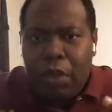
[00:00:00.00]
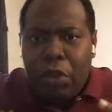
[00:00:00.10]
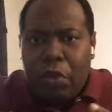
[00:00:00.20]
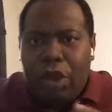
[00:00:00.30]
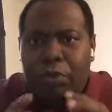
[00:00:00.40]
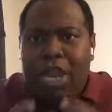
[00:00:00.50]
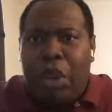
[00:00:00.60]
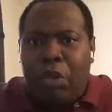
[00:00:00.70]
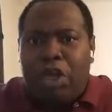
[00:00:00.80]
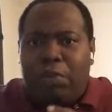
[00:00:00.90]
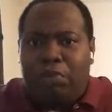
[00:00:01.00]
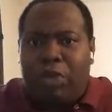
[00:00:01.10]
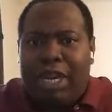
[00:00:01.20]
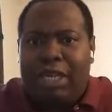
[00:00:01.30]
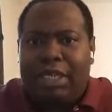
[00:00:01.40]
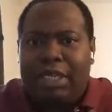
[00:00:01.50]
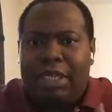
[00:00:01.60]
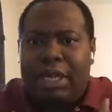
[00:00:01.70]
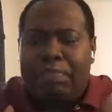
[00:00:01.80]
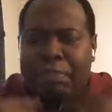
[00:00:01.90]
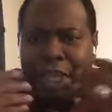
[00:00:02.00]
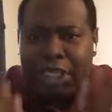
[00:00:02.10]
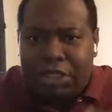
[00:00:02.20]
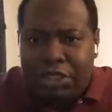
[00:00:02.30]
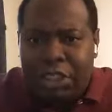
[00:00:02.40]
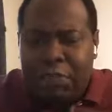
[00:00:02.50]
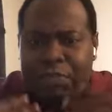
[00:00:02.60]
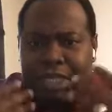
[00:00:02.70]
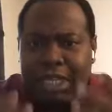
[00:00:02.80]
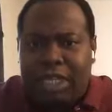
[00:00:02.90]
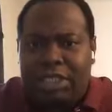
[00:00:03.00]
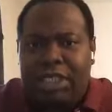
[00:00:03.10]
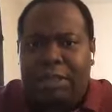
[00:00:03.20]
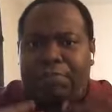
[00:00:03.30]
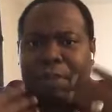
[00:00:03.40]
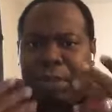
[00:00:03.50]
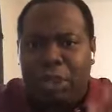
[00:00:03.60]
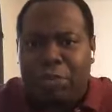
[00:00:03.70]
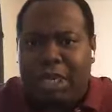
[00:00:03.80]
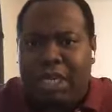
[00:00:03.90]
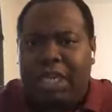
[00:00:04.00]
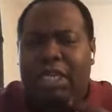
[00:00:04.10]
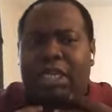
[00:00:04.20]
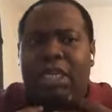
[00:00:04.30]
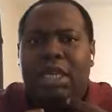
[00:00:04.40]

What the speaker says: where we are going to bring mentorship, leadership, public speaking,